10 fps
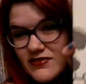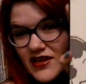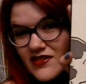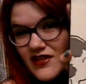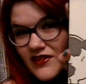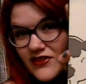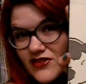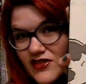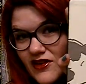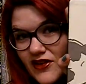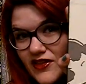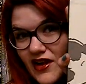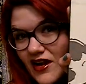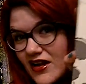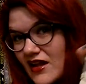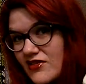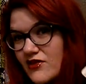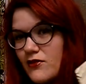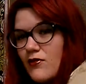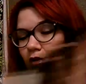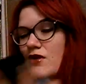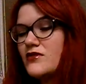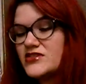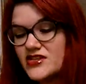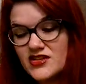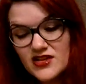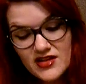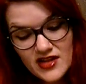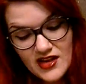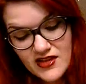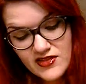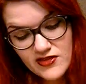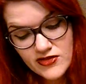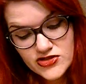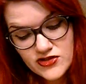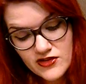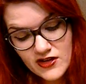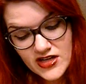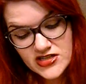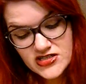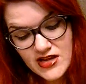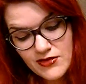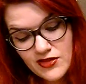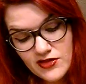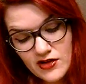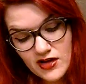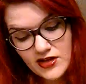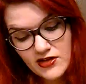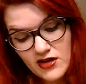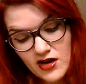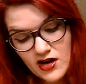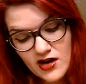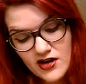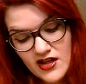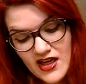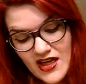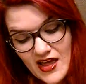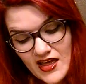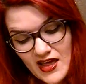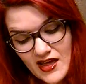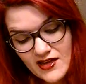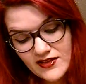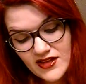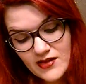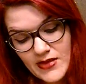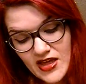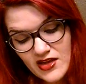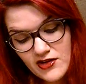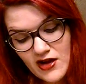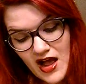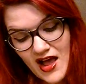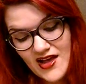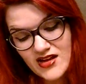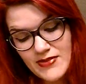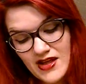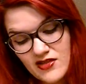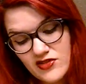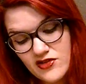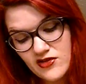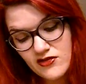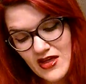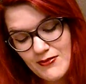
but it's got Lucy on there. It has a quote, and it says, "You should start each day with a song in your heart, a gleam in your eye, and a pace in your